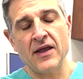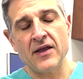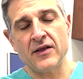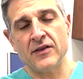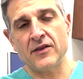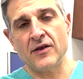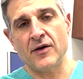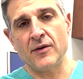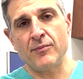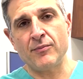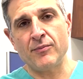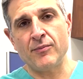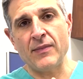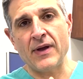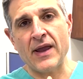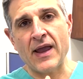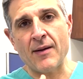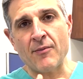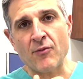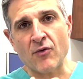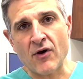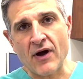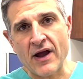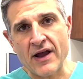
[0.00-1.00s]
the
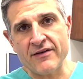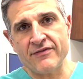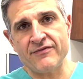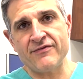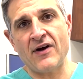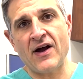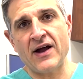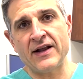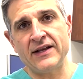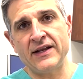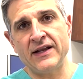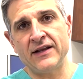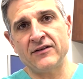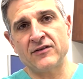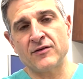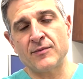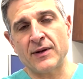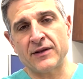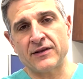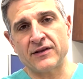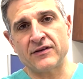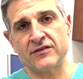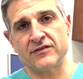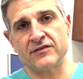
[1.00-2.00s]
M R I findings
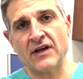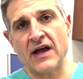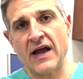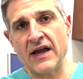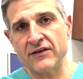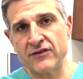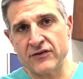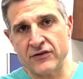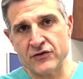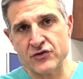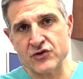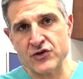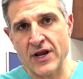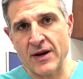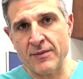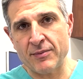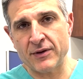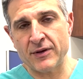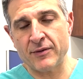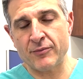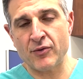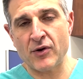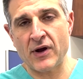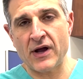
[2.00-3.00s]
about the size and shape
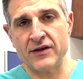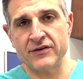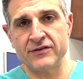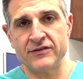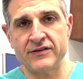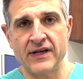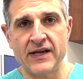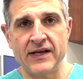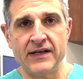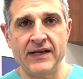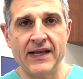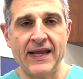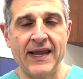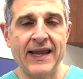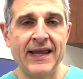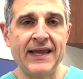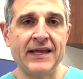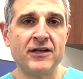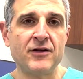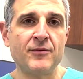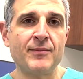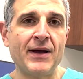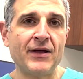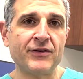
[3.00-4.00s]
of the prostate,
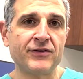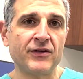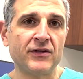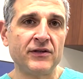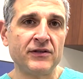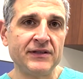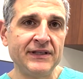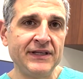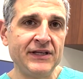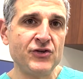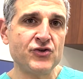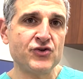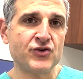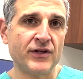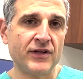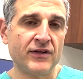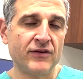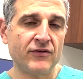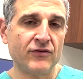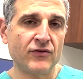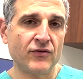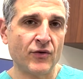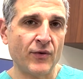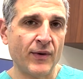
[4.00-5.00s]
and about the
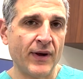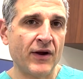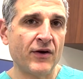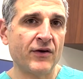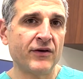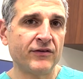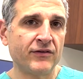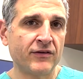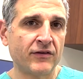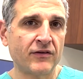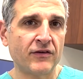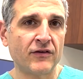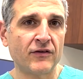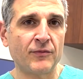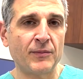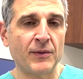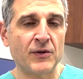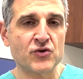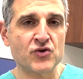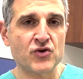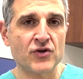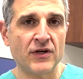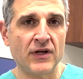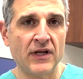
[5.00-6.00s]
lesions, so areas of
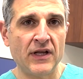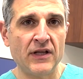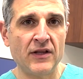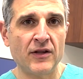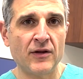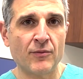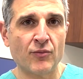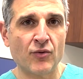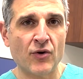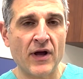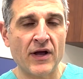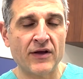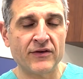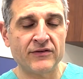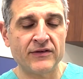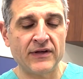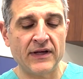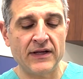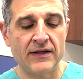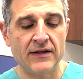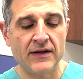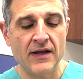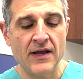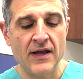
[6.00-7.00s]
suspicion in the
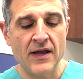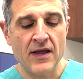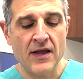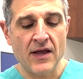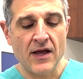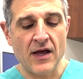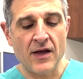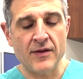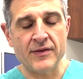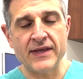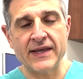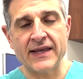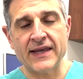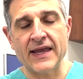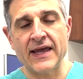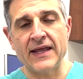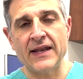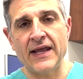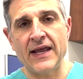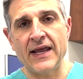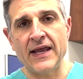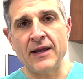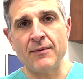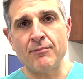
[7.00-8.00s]
prostate, uh, that
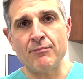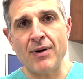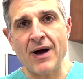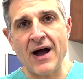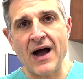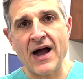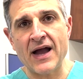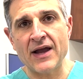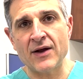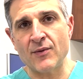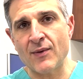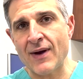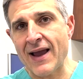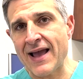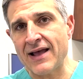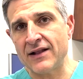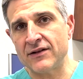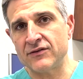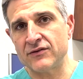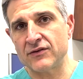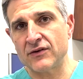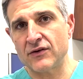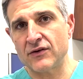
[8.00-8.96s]
get a P I RADS